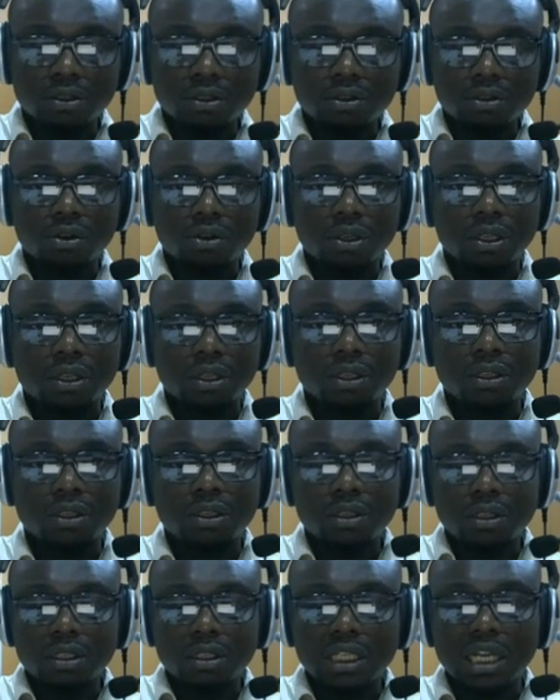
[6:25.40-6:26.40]
Okay,
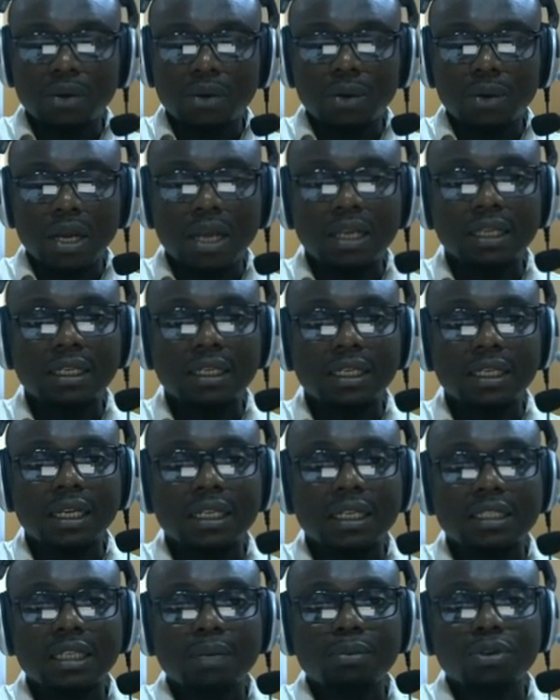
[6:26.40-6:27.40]
then we now hit the
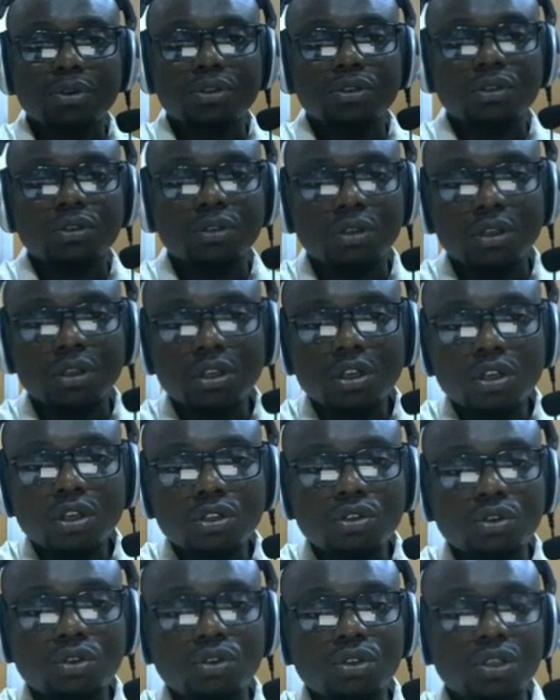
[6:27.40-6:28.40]
enter button.
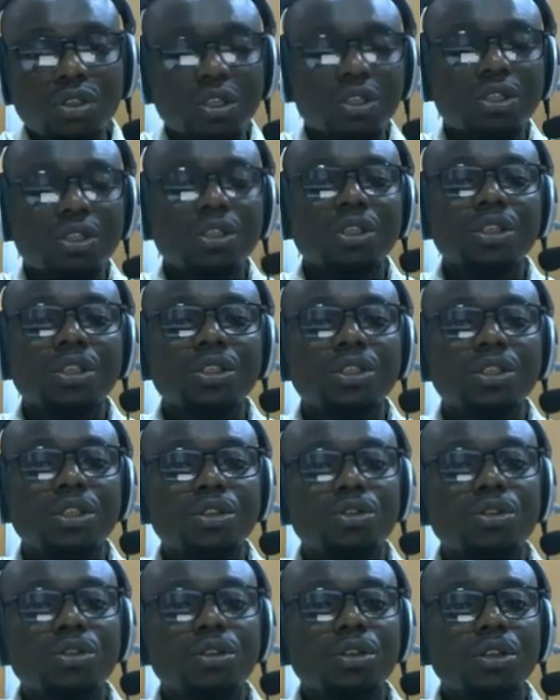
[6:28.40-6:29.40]
So this
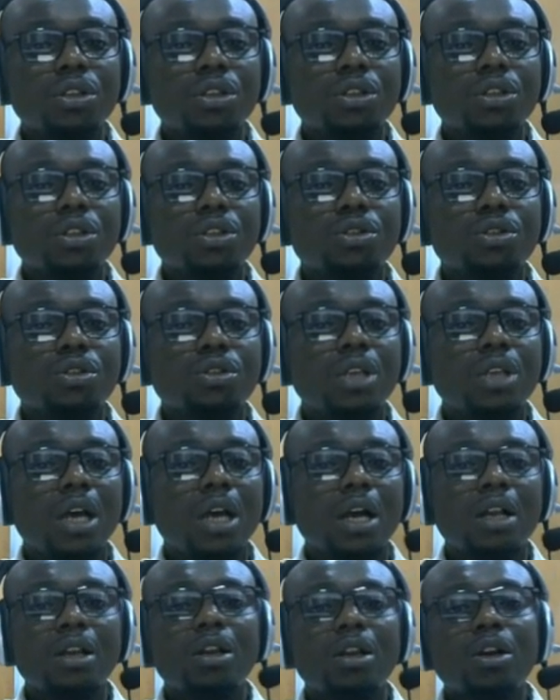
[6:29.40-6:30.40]
is the
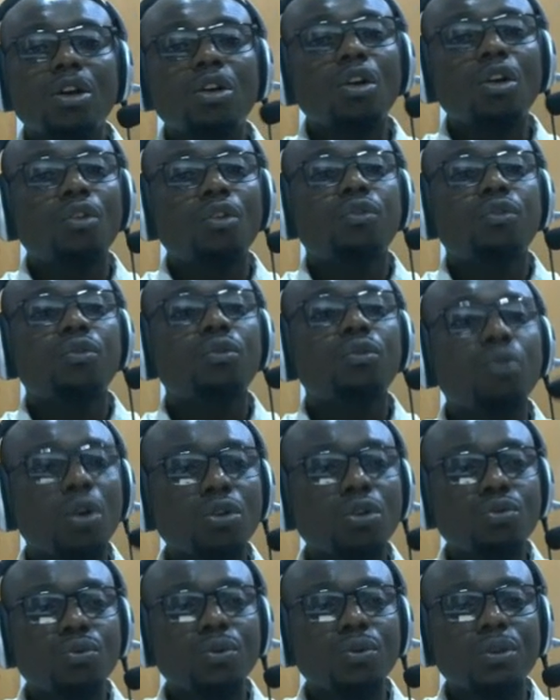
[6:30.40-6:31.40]
total of
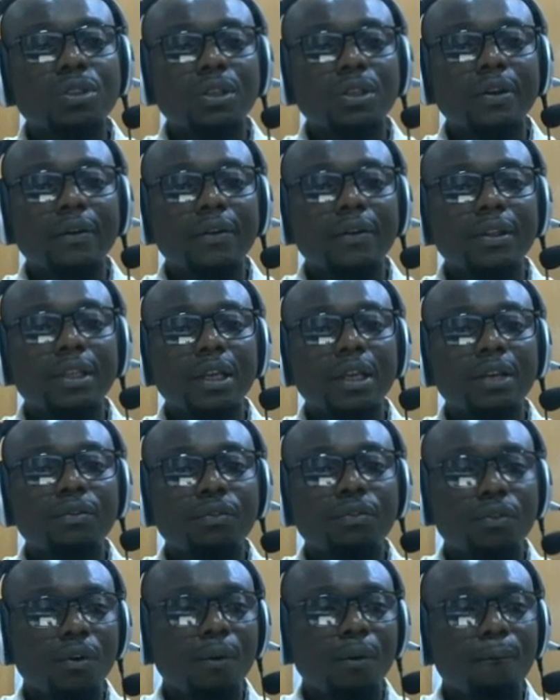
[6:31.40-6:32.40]
what we generated
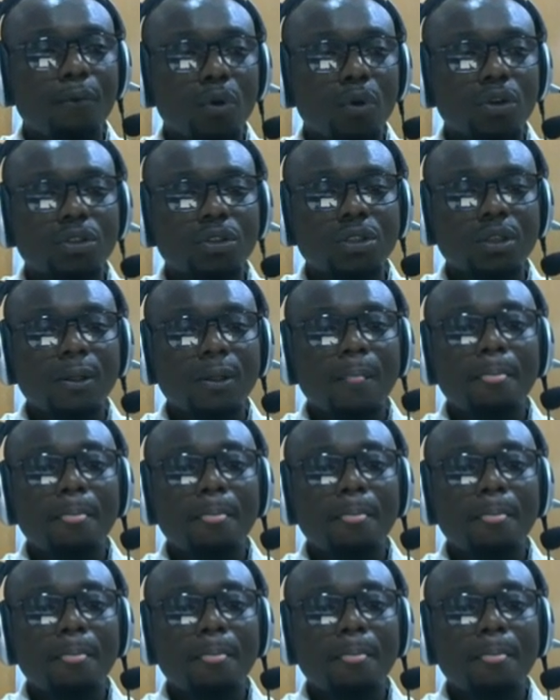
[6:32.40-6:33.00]
from what?